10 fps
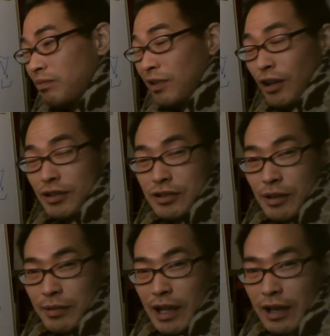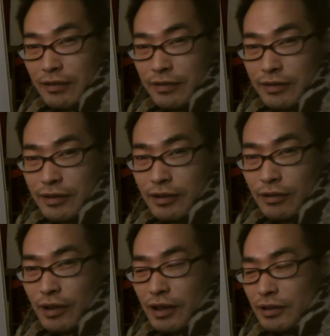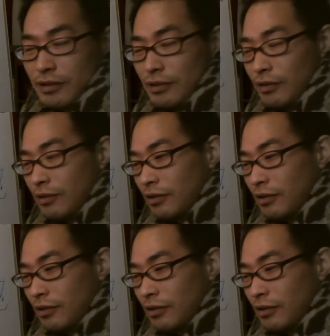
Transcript: plus some life. Okay, so